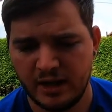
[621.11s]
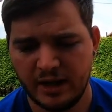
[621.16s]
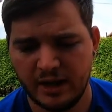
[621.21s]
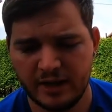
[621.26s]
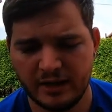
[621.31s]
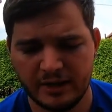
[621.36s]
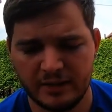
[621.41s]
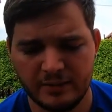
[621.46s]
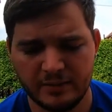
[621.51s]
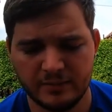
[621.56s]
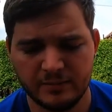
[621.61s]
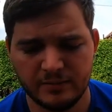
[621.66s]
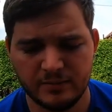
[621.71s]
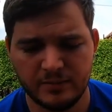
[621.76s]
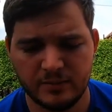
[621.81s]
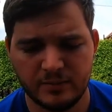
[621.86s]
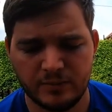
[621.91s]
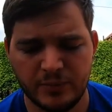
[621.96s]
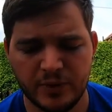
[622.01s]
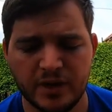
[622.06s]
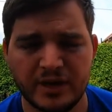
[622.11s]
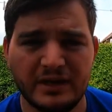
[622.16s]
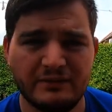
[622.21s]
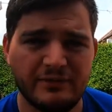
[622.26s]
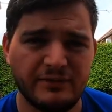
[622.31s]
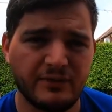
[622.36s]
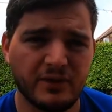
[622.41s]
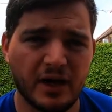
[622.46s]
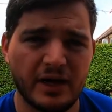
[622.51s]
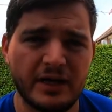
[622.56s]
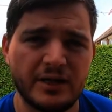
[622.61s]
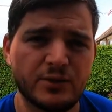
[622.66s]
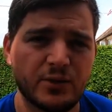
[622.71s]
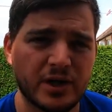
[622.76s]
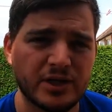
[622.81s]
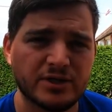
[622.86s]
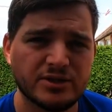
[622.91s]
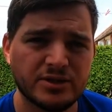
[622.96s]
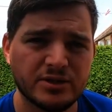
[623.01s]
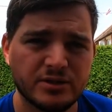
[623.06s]
But if you've got any
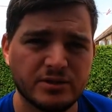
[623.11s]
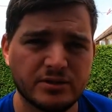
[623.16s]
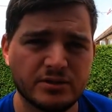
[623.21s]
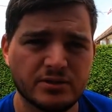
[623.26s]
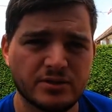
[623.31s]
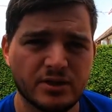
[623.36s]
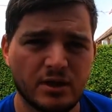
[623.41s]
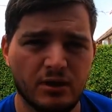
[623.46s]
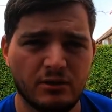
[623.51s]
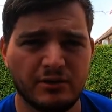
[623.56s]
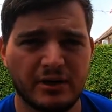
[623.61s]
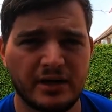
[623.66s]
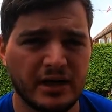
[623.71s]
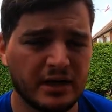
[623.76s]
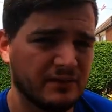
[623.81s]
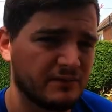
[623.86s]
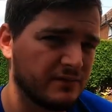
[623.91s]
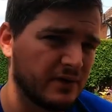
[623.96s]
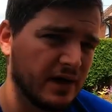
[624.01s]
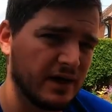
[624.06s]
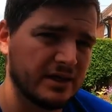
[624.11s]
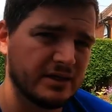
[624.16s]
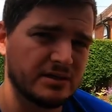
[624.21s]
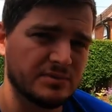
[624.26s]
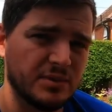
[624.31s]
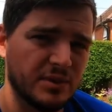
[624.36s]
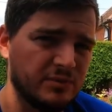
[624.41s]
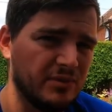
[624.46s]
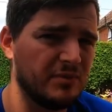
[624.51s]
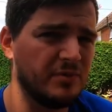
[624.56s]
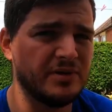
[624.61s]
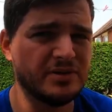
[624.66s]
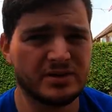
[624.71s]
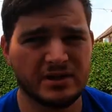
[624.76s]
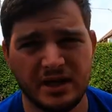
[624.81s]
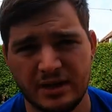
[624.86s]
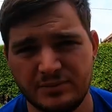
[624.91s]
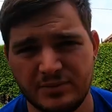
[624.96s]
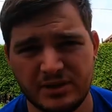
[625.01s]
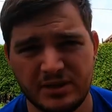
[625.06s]
questions or any advice, maybe you've been to
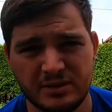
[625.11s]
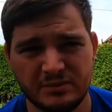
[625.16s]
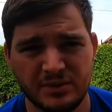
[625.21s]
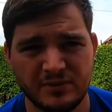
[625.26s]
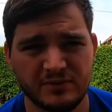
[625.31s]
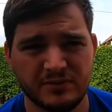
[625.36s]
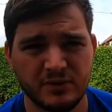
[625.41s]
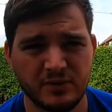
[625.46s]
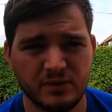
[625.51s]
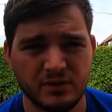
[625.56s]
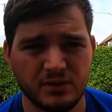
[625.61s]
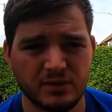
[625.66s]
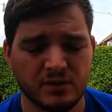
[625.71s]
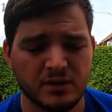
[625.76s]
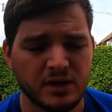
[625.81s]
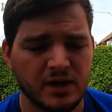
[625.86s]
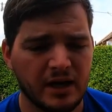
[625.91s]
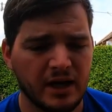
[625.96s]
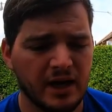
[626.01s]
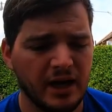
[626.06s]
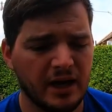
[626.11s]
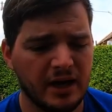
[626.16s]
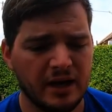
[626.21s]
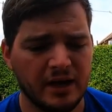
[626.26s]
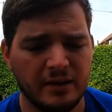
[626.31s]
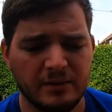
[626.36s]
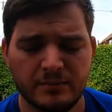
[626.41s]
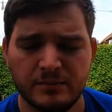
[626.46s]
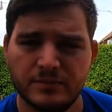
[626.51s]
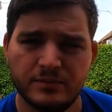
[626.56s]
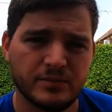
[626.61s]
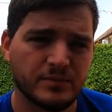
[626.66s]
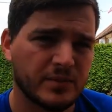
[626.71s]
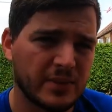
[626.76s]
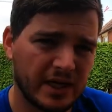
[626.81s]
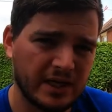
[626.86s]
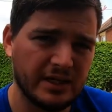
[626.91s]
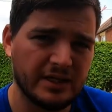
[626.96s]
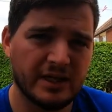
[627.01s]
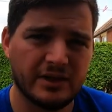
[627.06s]
the Arctic before,
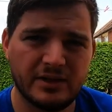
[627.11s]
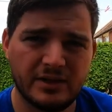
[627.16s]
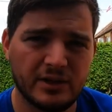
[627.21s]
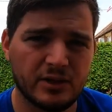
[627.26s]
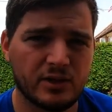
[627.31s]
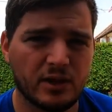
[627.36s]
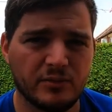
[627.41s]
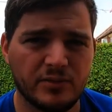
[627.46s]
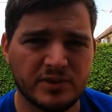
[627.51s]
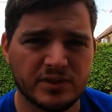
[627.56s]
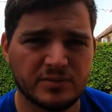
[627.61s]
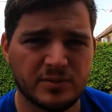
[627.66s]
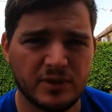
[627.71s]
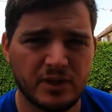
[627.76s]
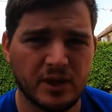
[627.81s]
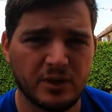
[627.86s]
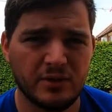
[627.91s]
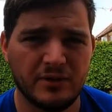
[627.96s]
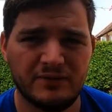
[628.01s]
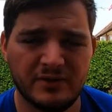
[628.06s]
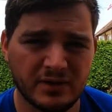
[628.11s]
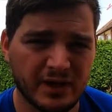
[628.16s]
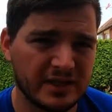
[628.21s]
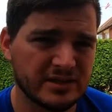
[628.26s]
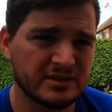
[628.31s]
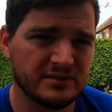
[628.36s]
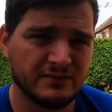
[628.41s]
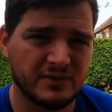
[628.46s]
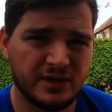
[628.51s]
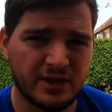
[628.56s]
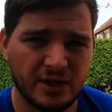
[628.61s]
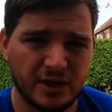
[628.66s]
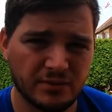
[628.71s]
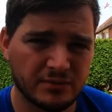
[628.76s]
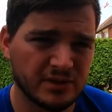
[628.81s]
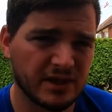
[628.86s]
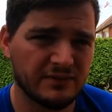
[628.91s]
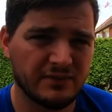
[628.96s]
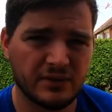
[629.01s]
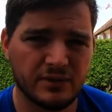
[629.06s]
hit it down in the comments below. If you liked the video,
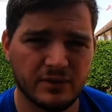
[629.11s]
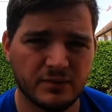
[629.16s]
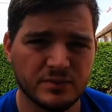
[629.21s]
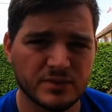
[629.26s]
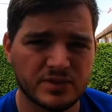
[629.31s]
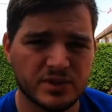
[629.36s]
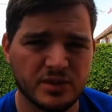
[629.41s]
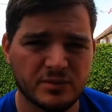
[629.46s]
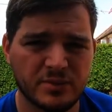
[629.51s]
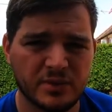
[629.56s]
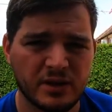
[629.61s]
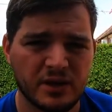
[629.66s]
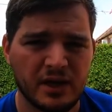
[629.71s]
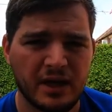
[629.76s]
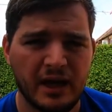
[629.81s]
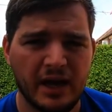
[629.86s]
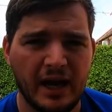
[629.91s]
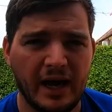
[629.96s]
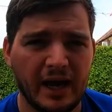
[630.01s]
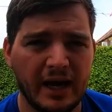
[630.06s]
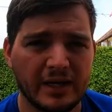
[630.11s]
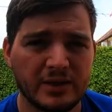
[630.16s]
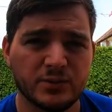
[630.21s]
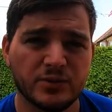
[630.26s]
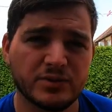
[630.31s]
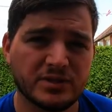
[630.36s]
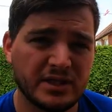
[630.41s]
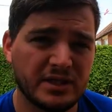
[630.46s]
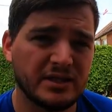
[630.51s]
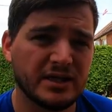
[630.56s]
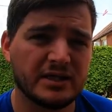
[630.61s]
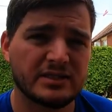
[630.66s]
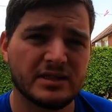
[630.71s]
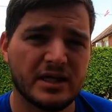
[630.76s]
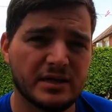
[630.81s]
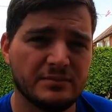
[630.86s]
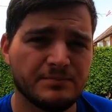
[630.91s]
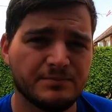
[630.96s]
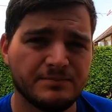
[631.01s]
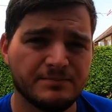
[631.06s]
give it a thumbs up, and we'll see you next
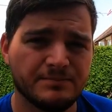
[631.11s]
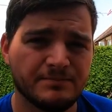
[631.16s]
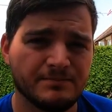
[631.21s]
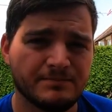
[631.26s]
time.